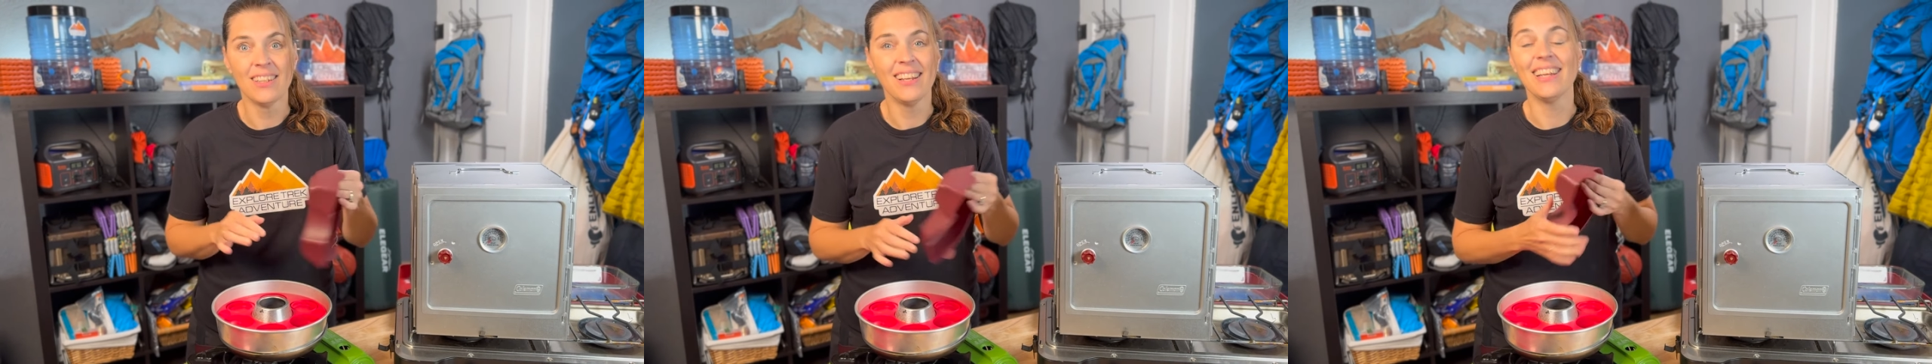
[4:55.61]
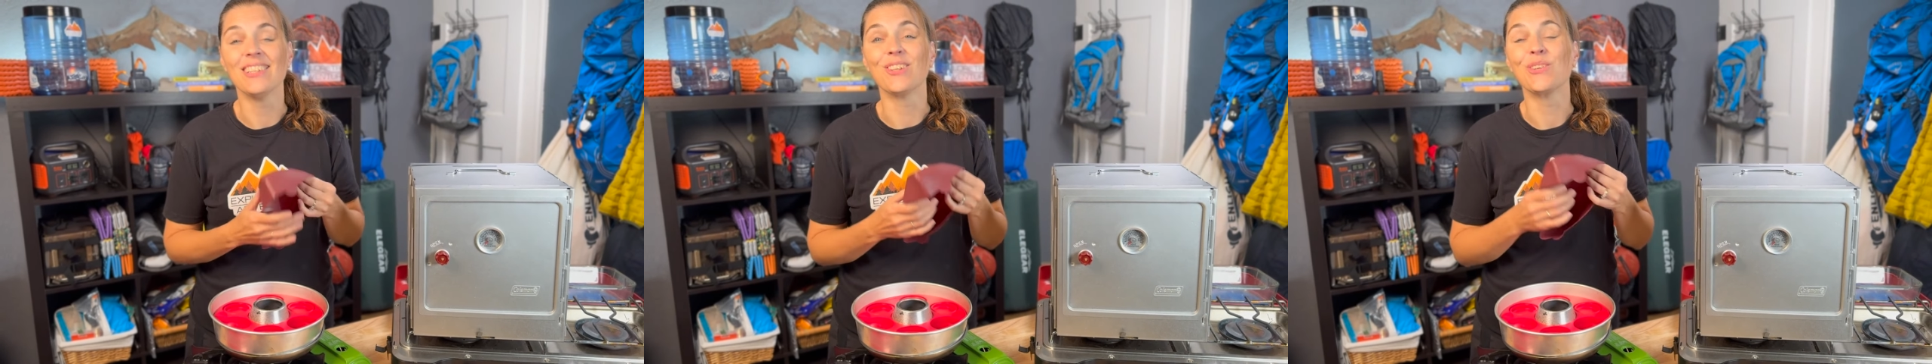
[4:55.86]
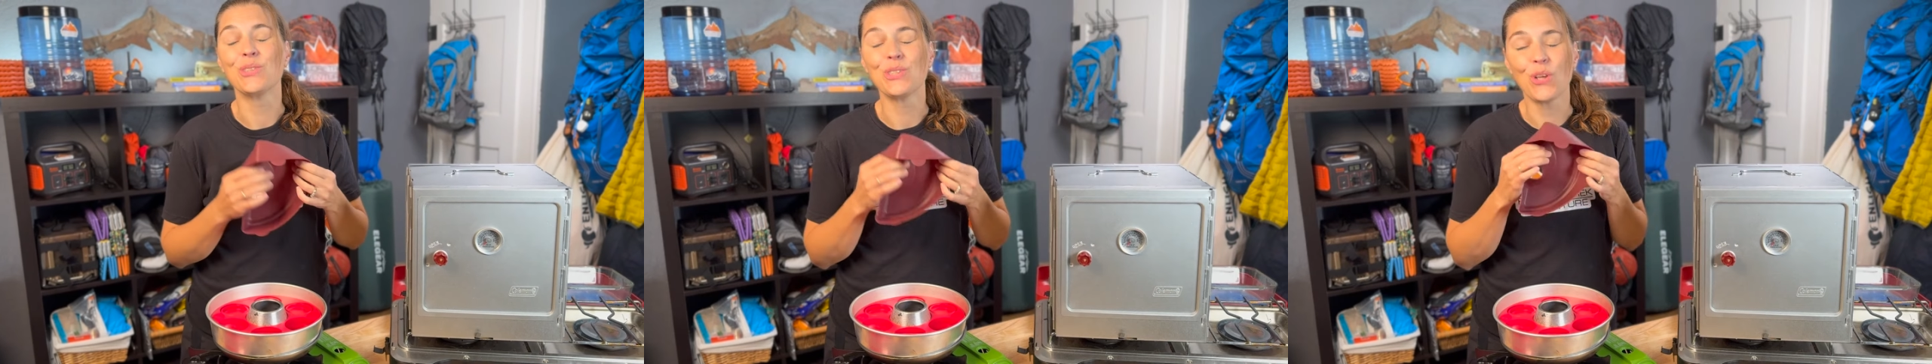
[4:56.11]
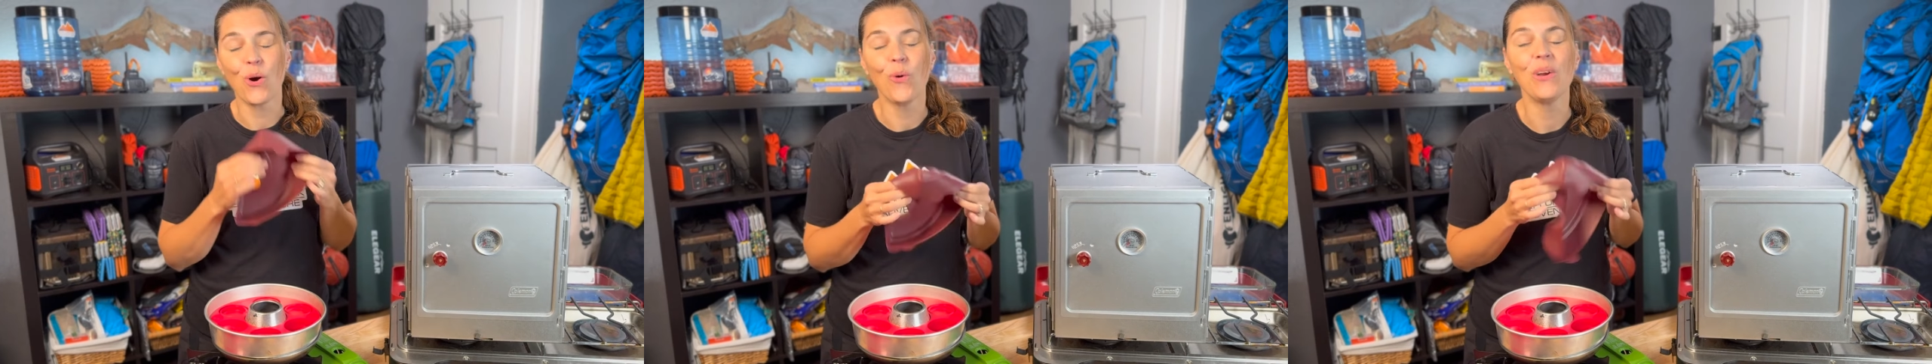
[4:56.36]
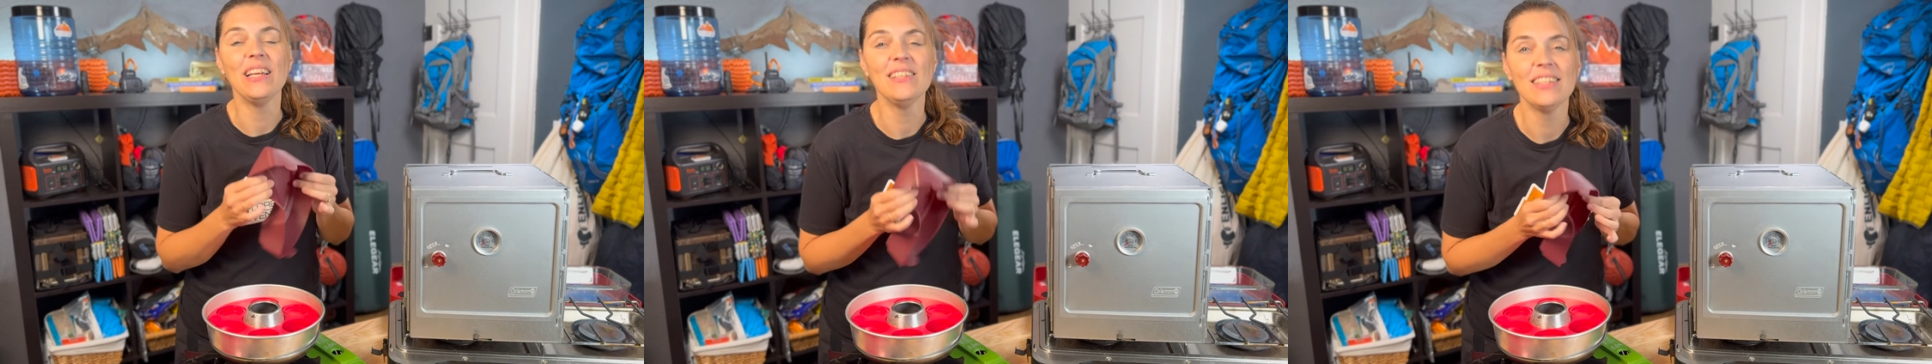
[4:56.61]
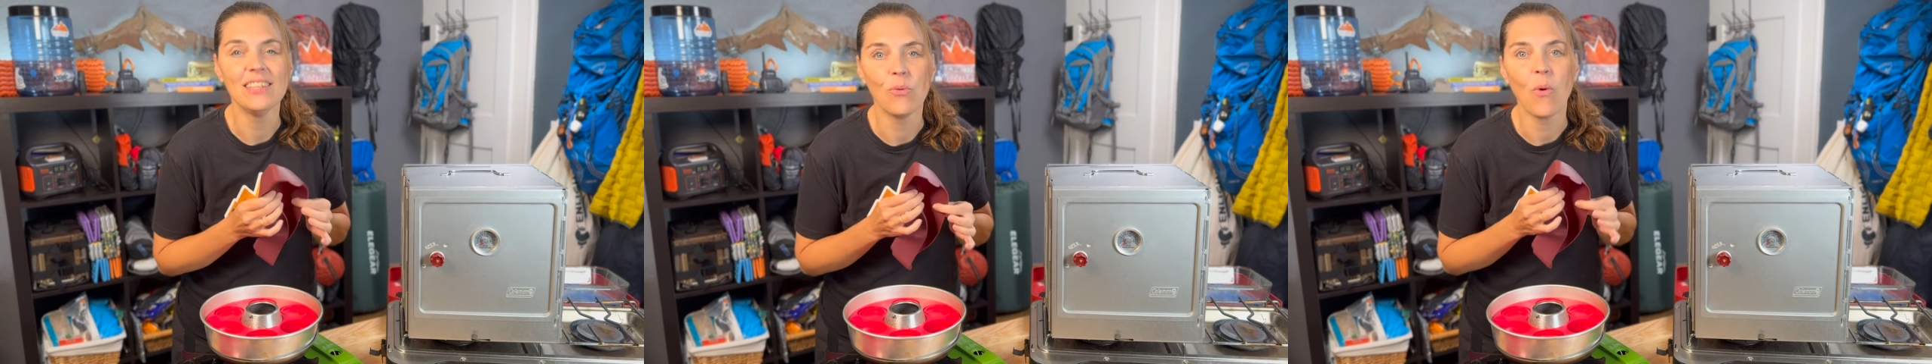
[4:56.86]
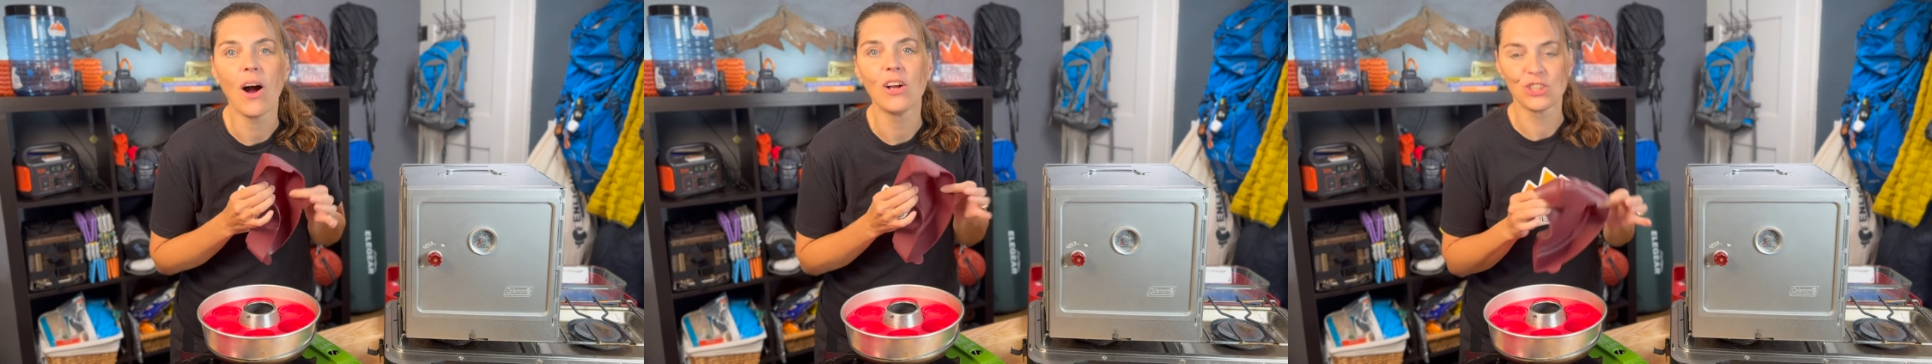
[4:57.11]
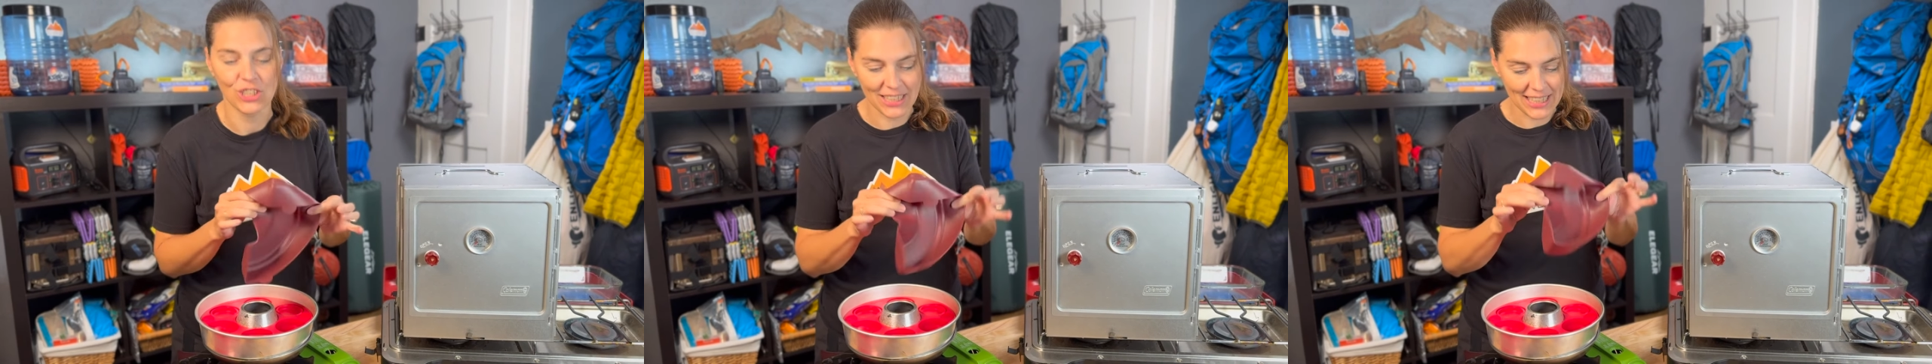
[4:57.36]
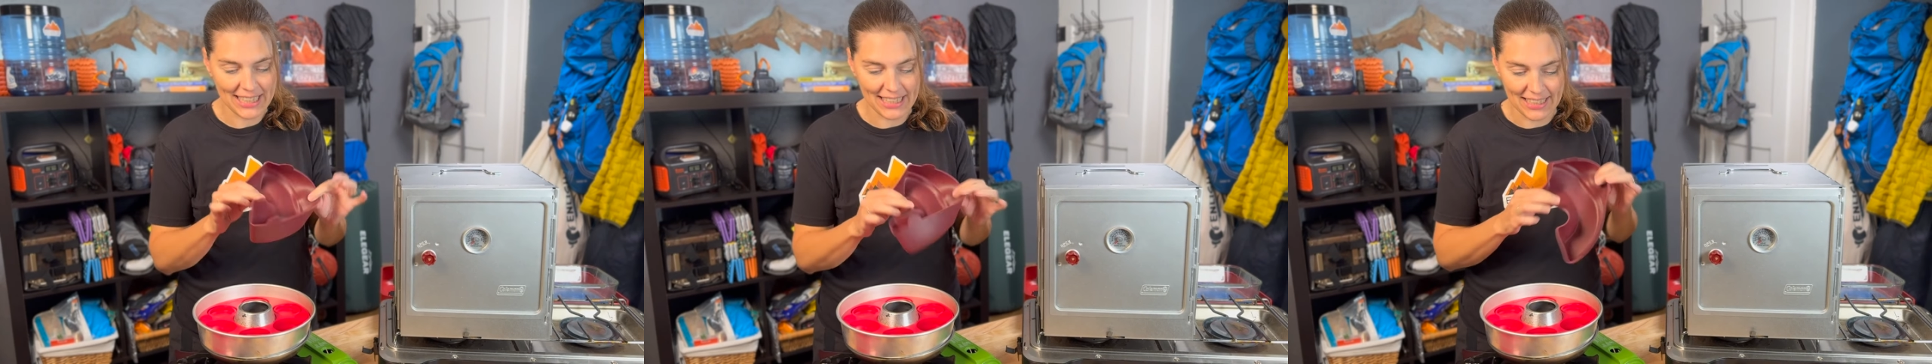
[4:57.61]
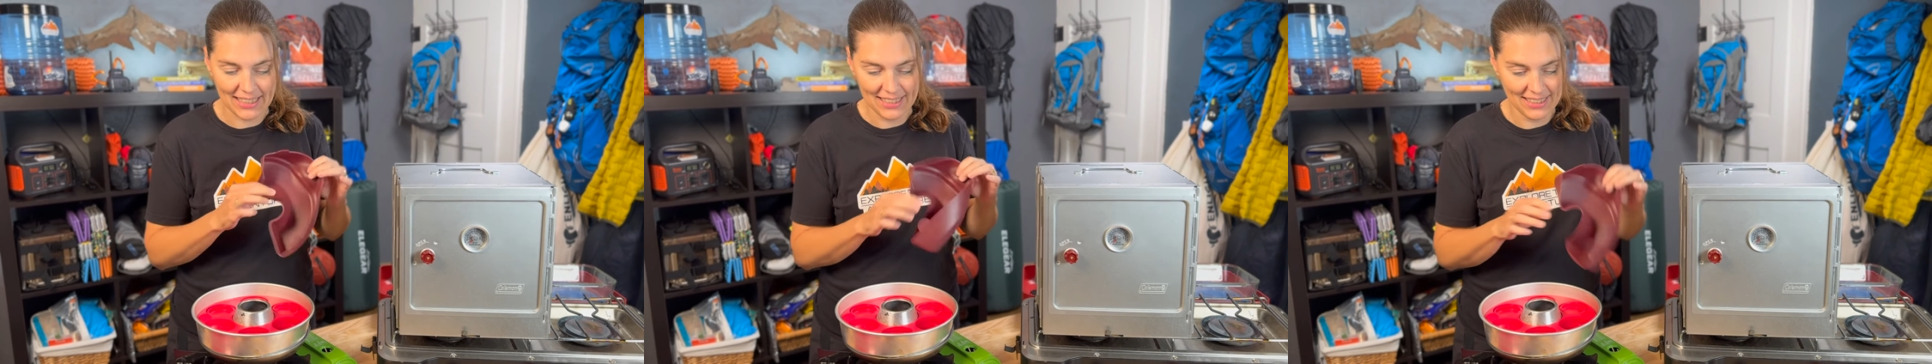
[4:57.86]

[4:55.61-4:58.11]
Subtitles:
is they're so easy to wash and clean.